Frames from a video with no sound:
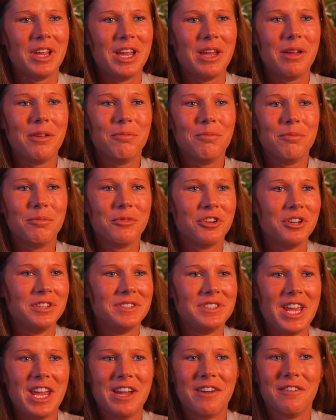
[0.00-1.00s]
They
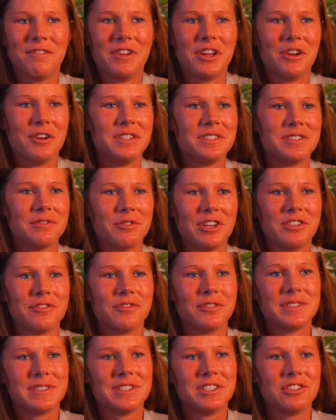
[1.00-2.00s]
could take a very
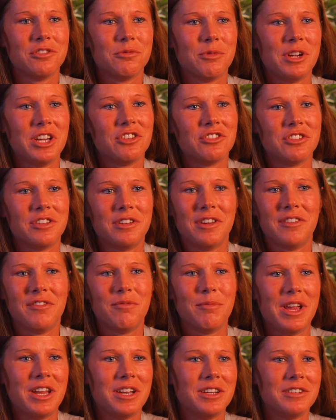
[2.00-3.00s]
stressful situation.
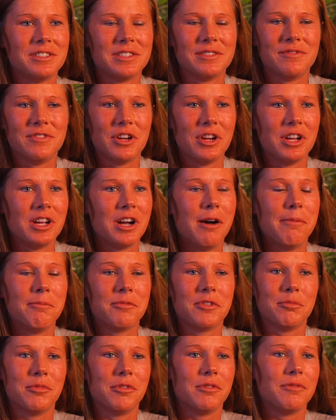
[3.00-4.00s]
They've made it just very
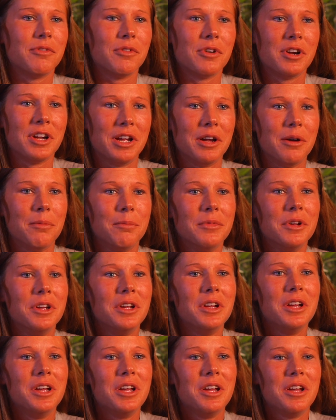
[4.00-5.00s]
comfortable for him.
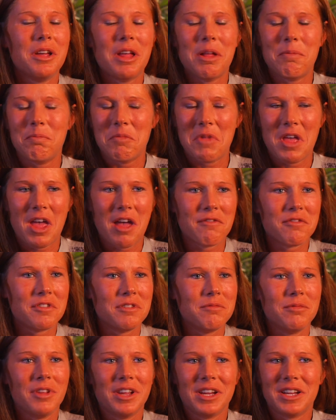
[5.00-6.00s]

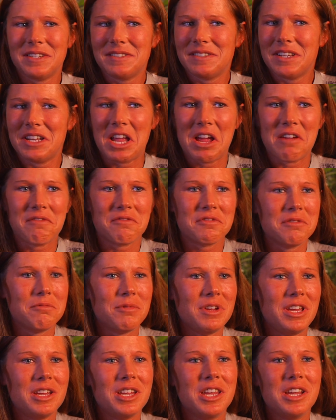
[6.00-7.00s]
Like I said, every
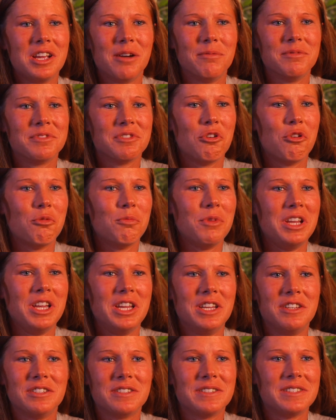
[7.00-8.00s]
week he comes home and
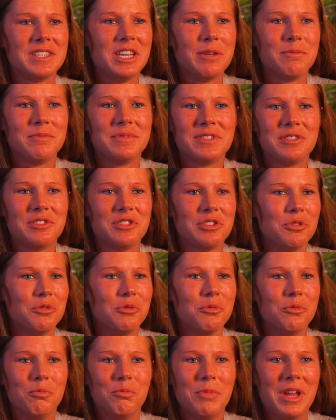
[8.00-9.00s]
he just seems
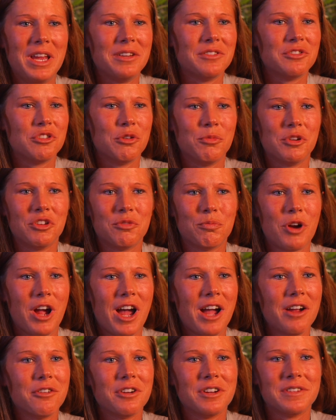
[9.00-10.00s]
to make so much
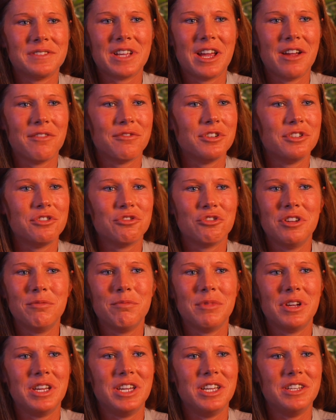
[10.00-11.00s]
progress. Every
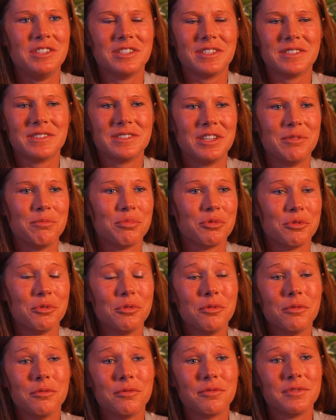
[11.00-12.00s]
treatment, he just
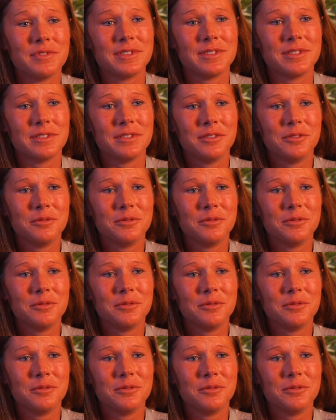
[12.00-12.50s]
improves.